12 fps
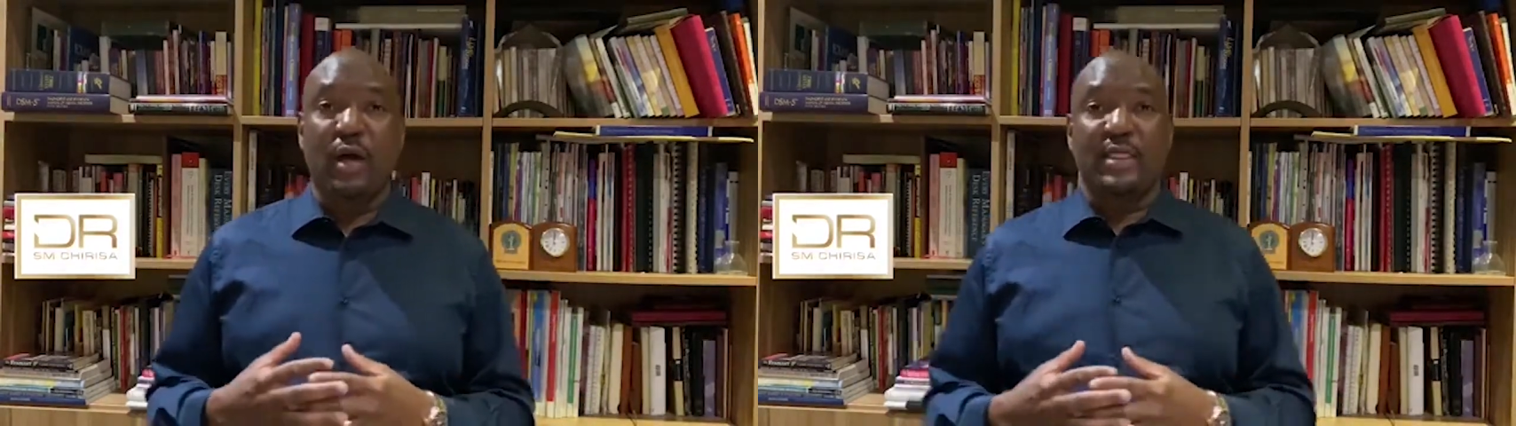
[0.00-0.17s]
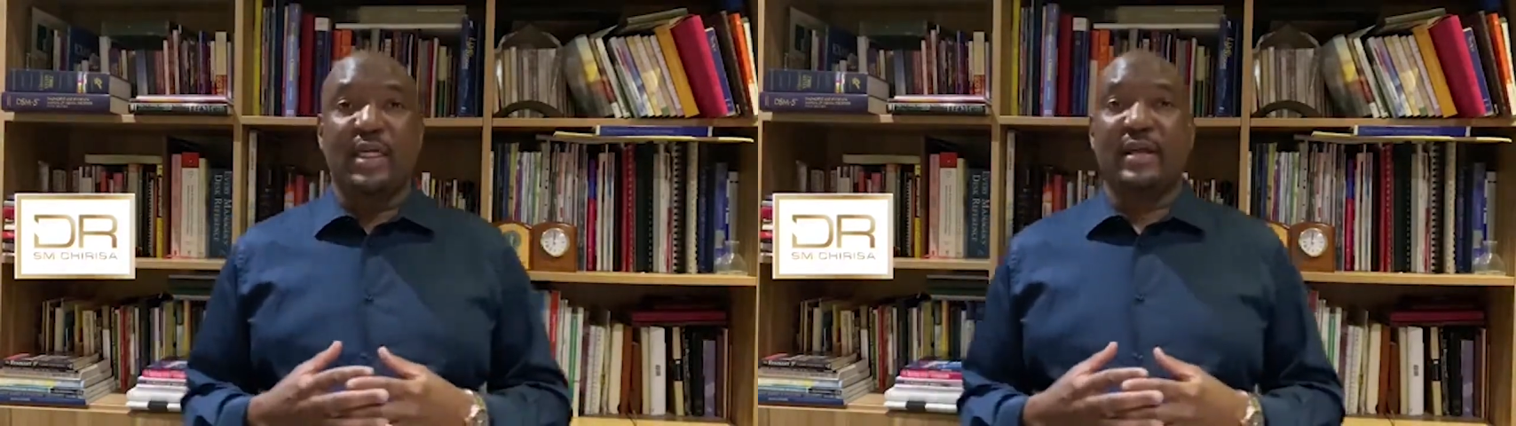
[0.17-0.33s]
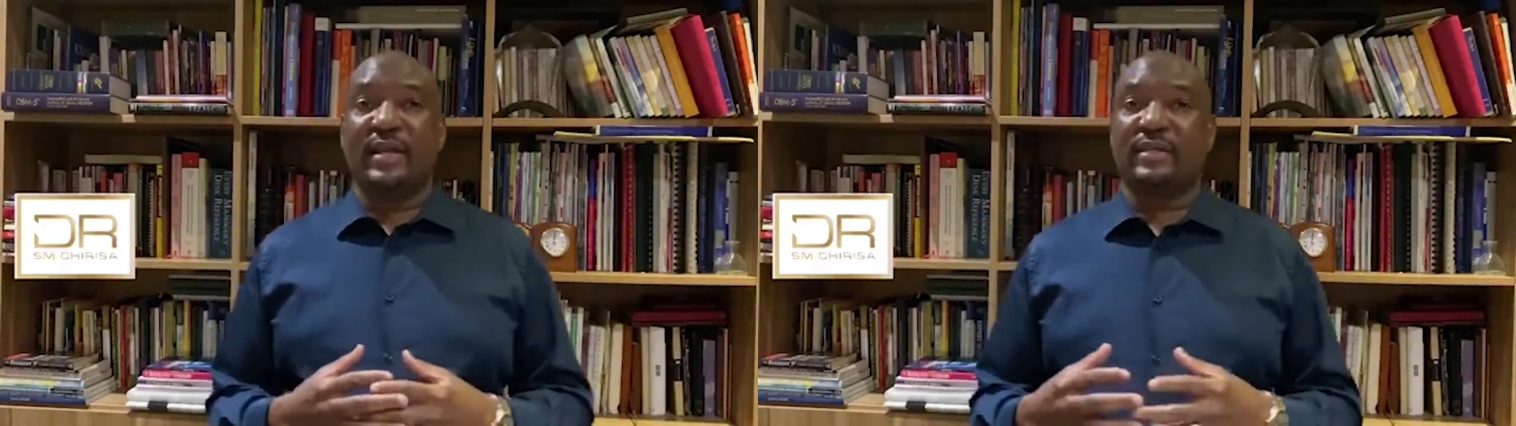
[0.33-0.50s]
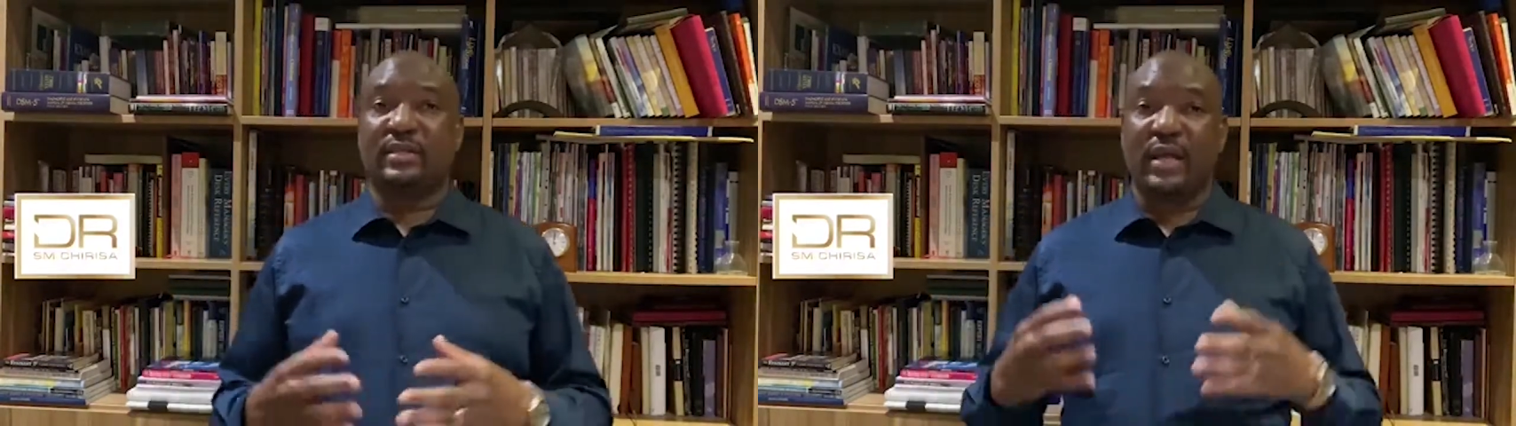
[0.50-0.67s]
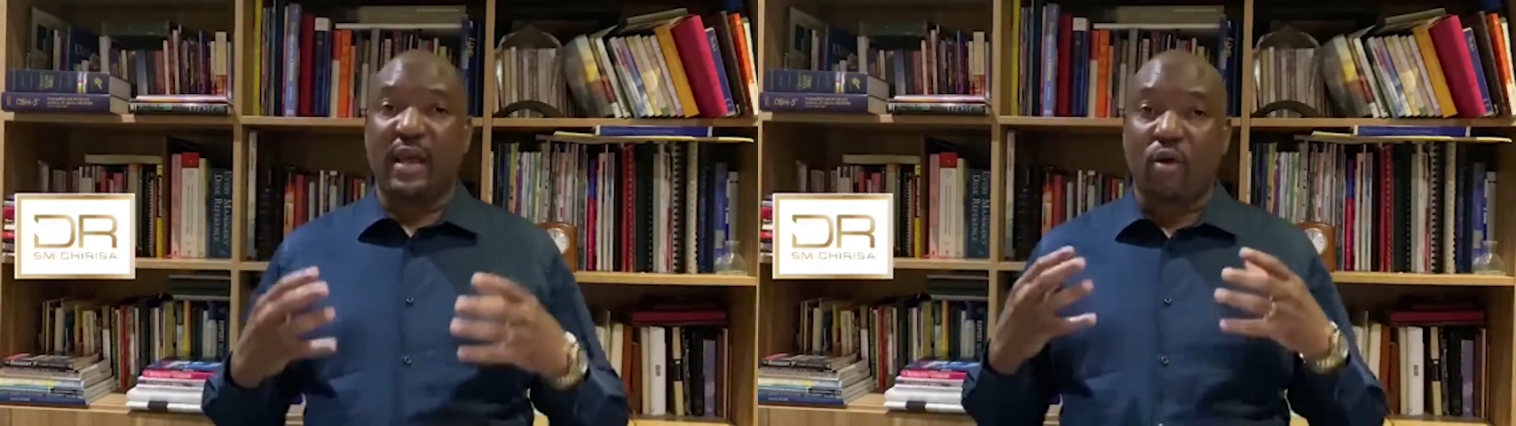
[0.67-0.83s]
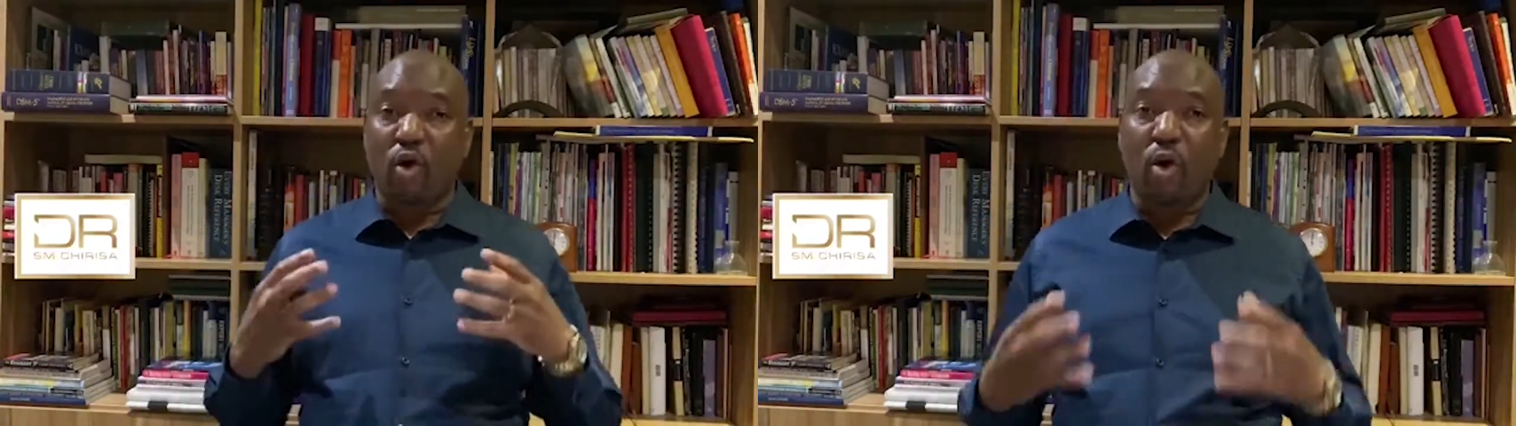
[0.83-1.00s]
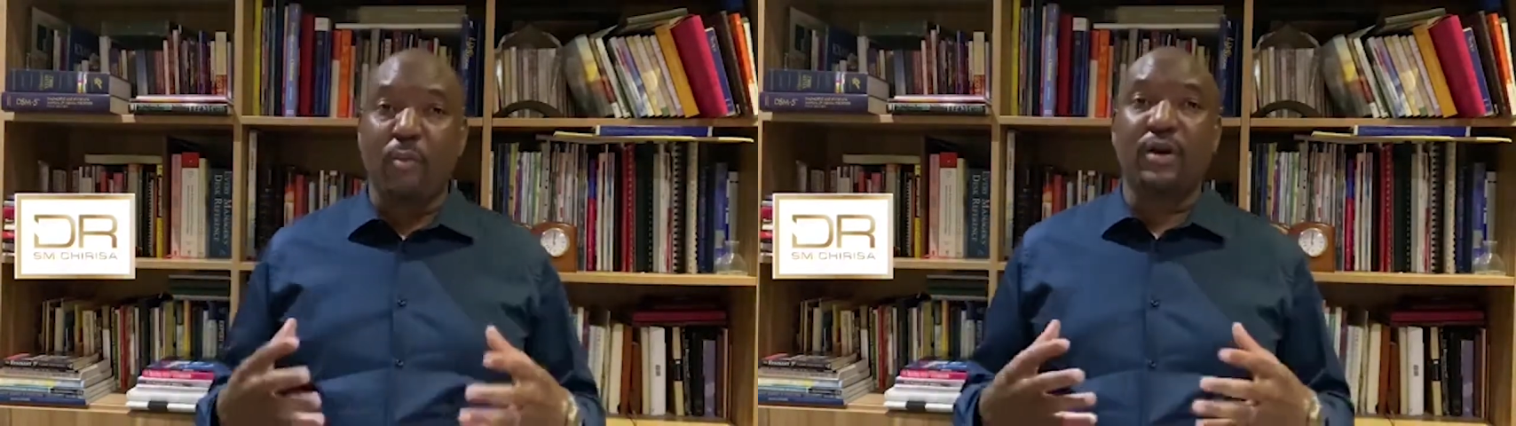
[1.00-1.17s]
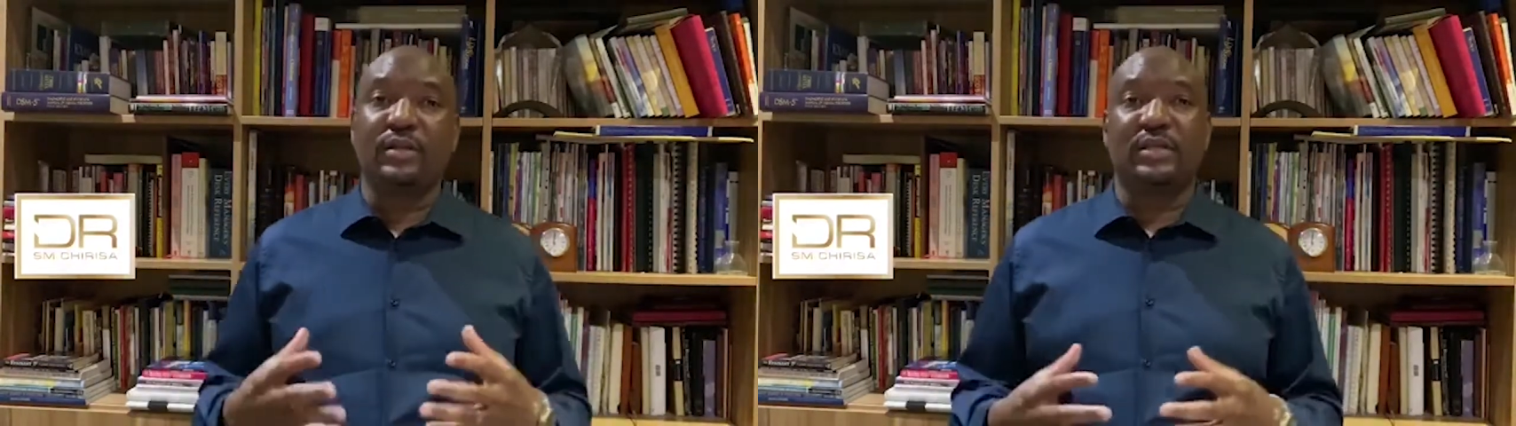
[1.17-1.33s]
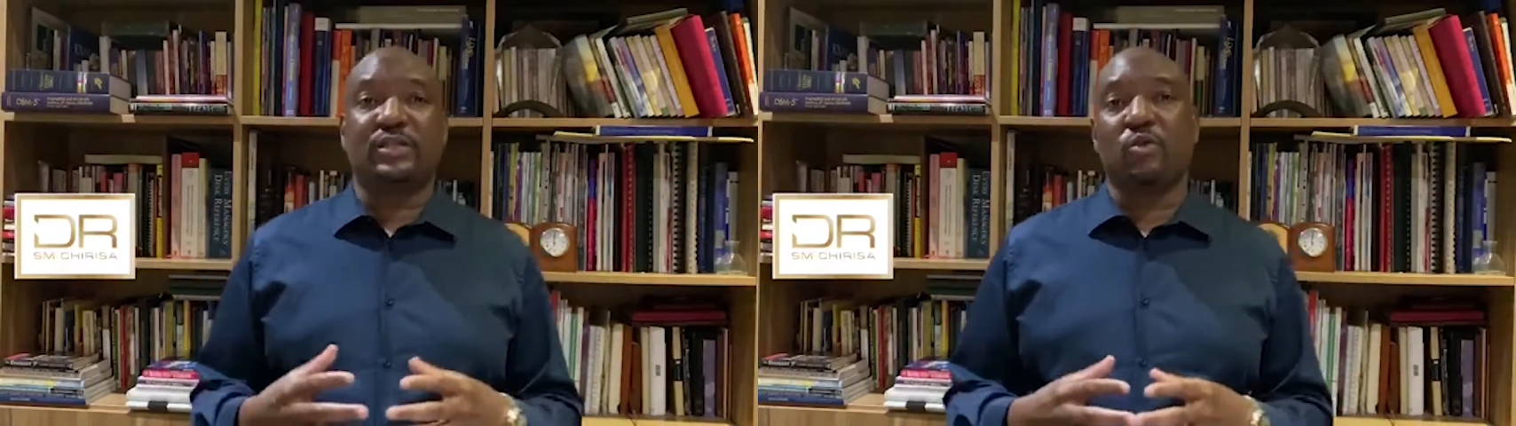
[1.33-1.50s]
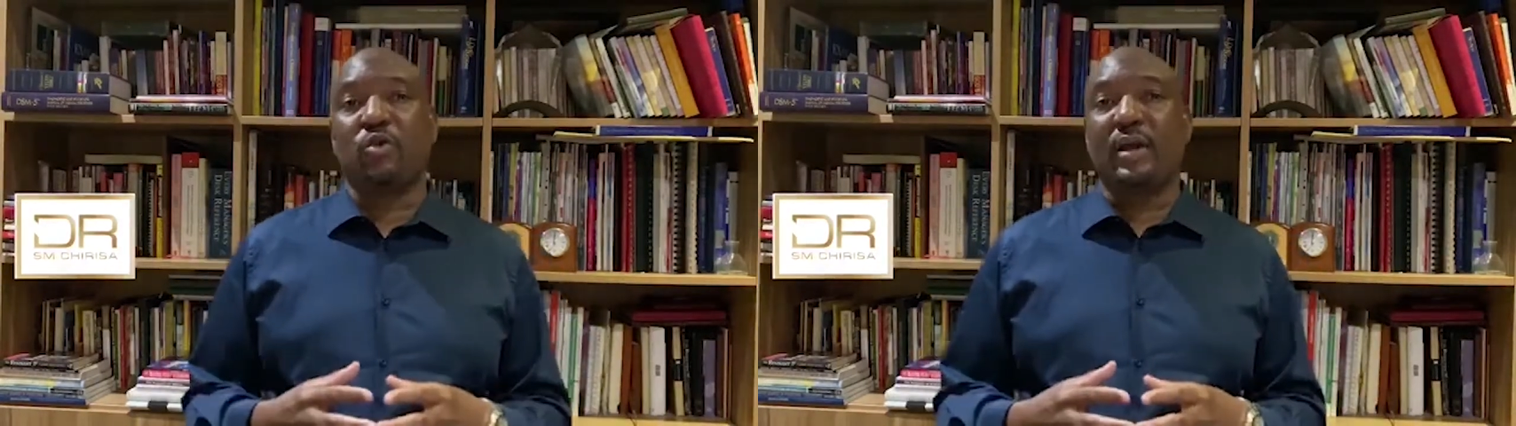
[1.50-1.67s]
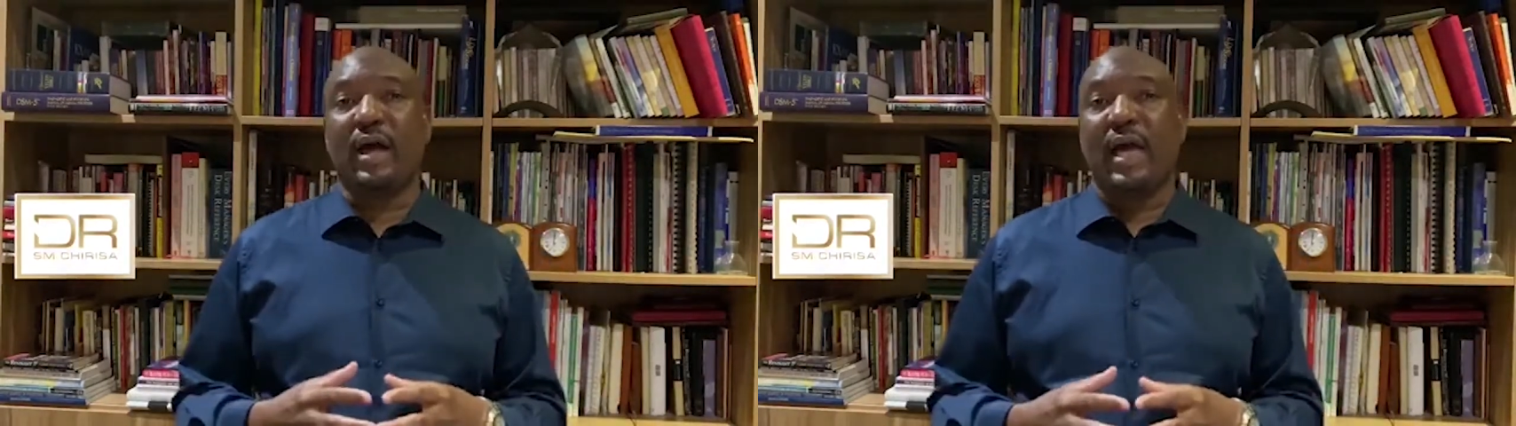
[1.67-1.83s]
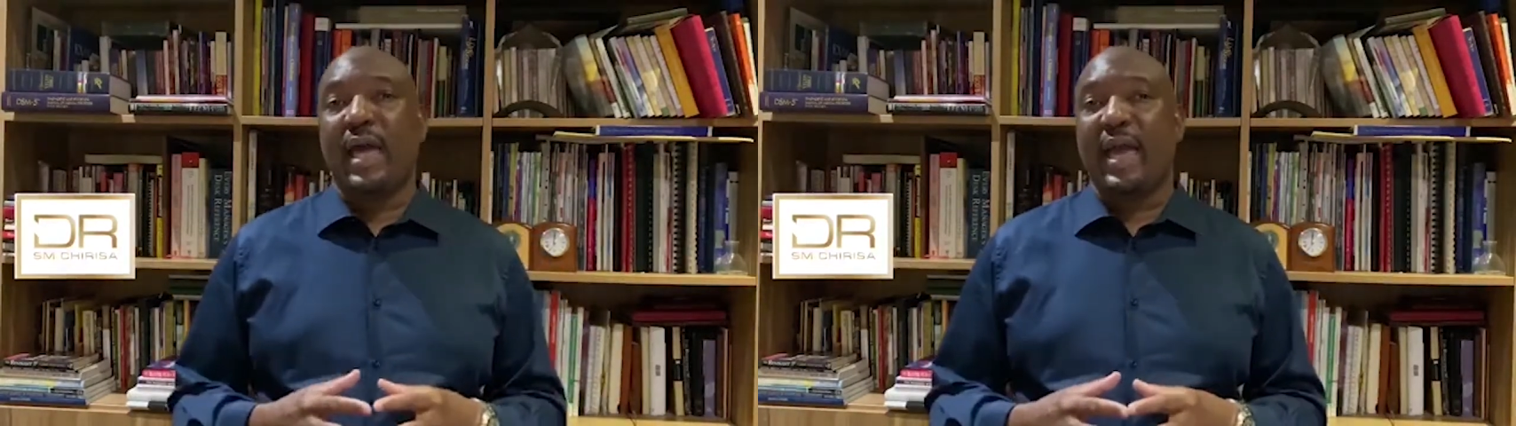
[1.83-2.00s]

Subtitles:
that it's a common disorder,